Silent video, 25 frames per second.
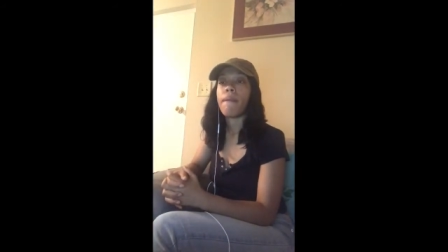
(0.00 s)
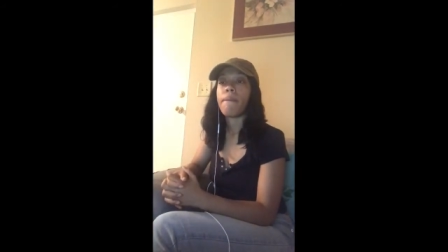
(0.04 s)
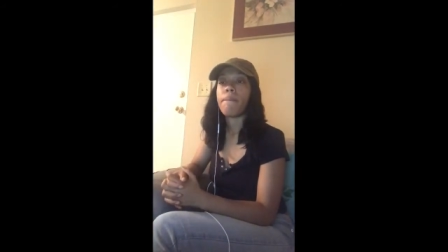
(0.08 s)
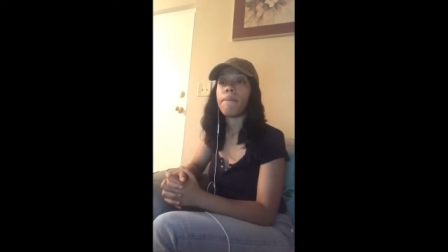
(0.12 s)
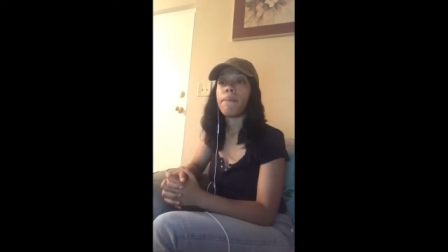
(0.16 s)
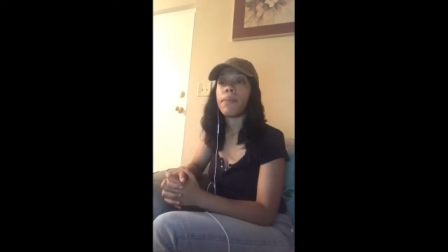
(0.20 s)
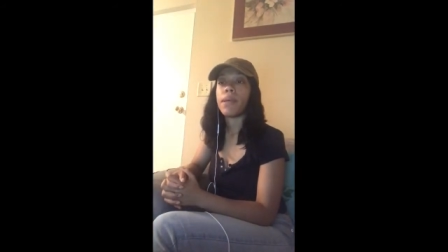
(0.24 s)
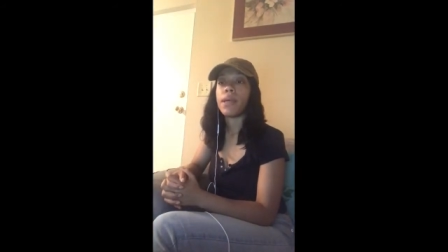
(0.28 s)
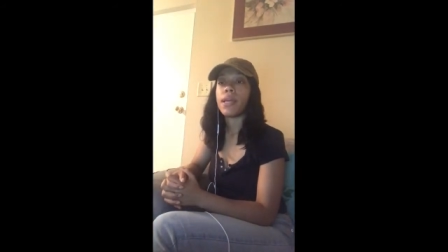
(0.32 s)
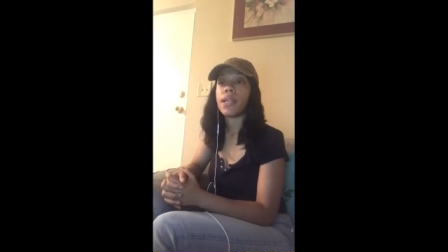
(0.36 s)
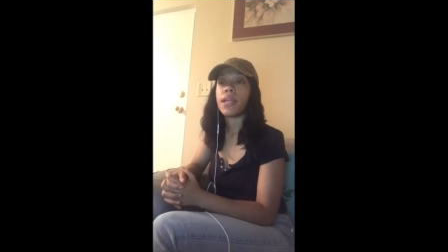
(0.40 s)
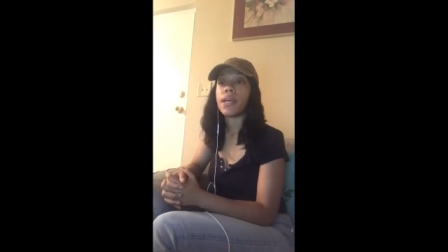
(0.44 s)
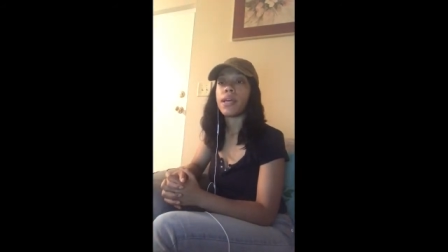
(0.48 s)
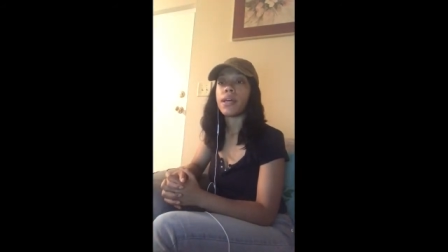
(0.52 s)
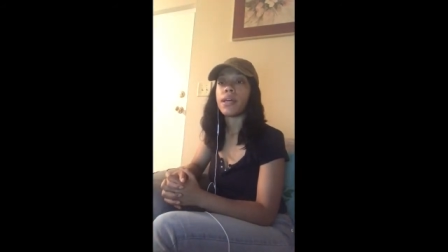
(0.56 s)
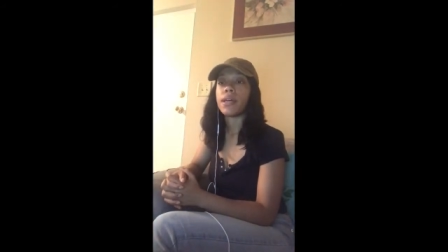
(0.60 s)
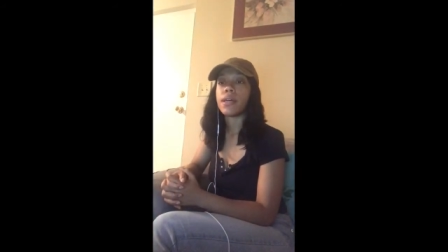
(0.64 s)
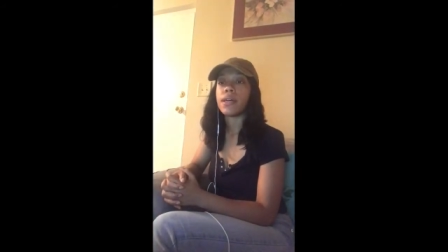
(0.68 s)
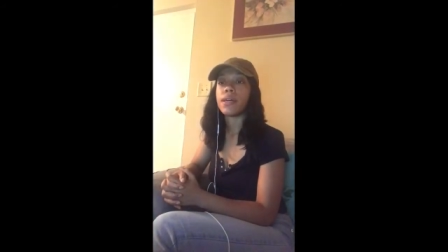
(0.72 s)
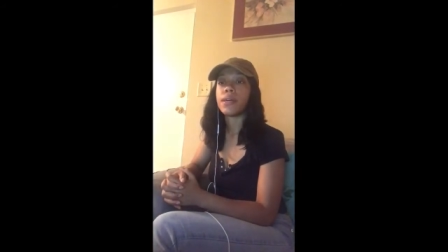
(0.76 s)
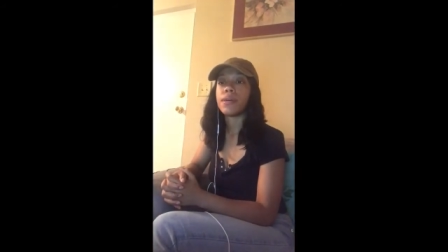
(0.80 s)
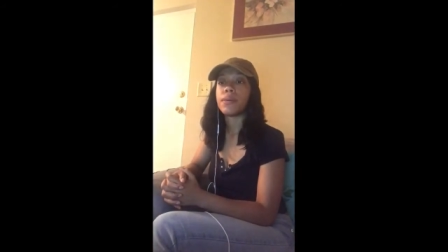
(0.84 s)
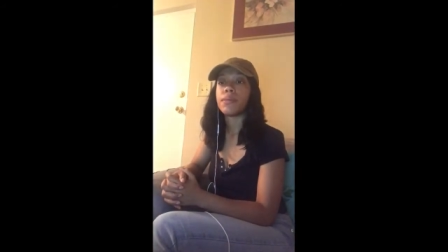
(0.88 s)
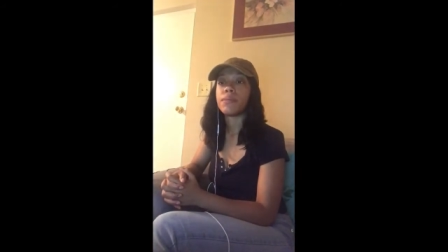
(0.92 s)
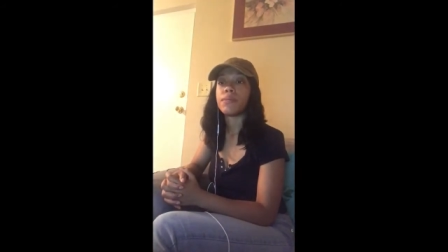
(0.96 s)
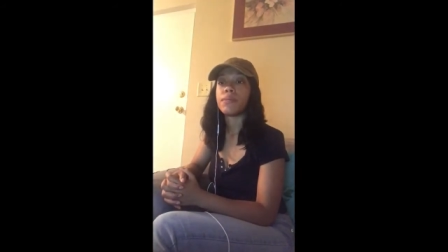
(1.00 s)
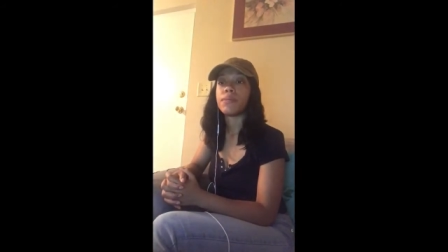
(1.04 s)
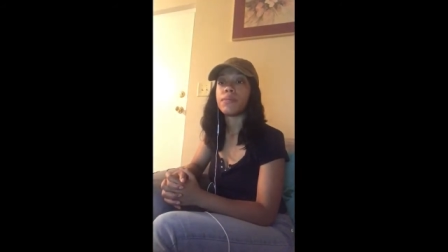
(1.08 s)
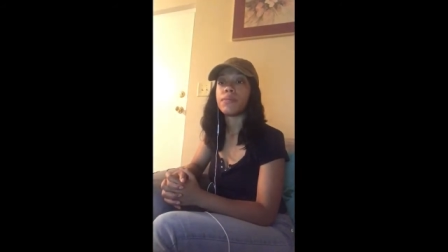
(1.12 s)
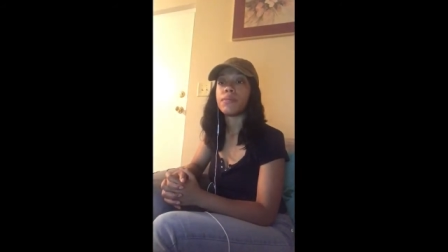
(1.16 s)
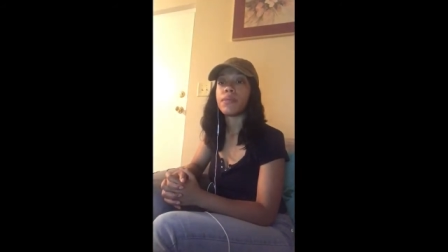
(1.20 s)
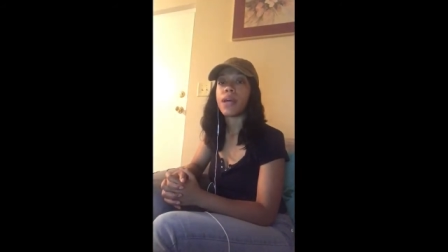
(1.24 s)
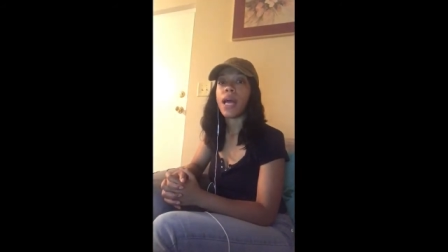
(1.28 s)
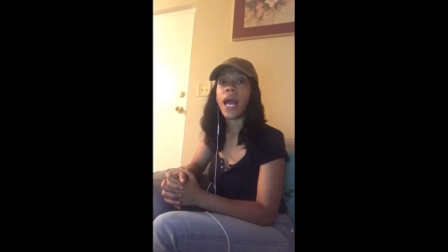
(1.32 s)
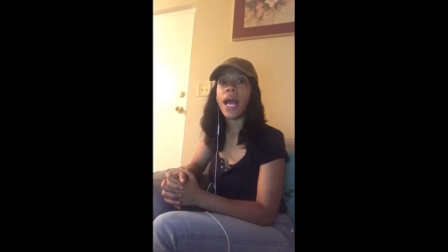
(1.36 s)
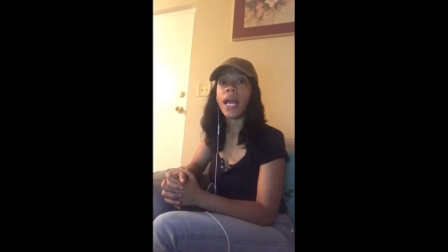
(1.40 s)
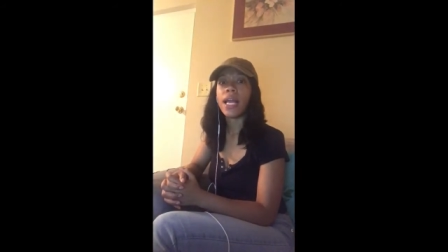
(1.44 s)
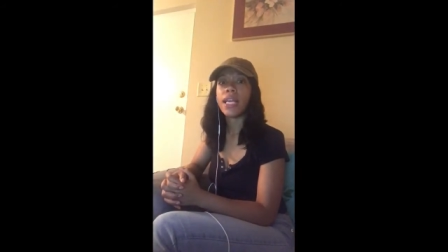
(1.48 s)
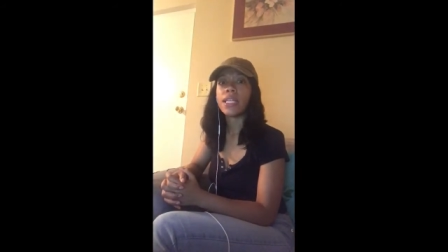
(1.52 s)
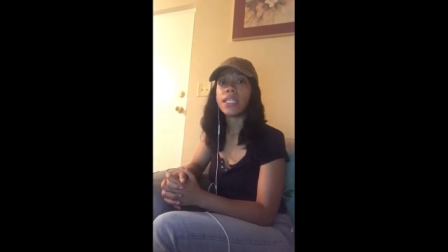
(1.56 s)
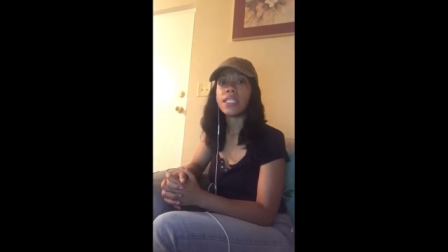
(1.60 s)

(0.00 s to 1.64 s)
But um I can